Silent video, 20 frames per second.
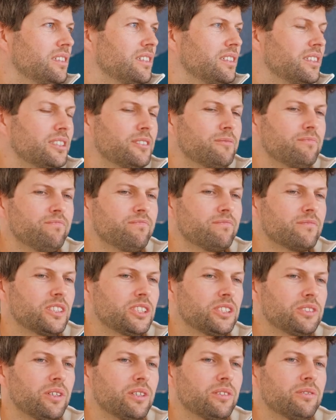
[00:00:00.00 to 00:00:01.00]
Um,
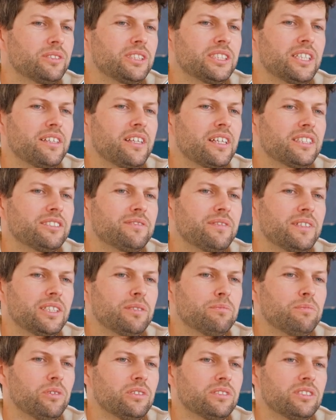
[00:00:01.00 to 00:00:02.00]
so I would say that's very
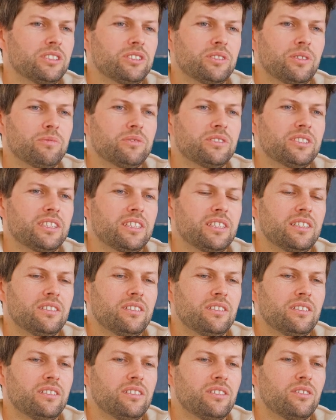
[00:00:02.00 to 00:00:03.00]
important. So I would say
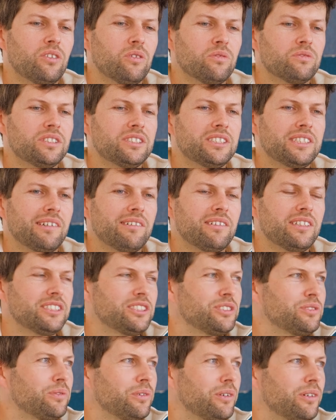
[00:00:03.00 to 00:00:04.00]
don't
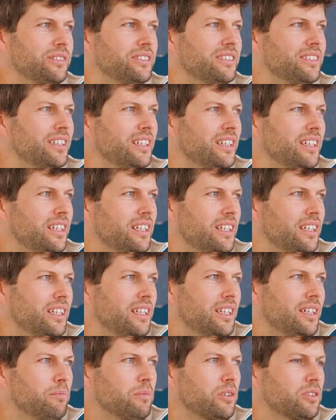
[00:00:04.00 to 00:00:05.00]
decentralize too early
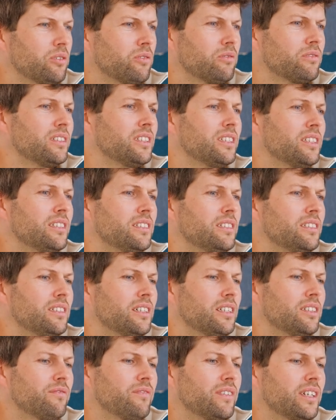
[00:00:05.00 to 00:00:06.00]
but only
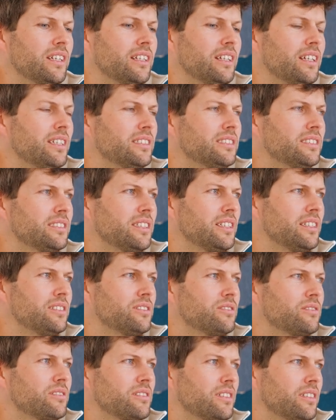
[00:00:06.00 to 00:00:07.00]
at a very late stage.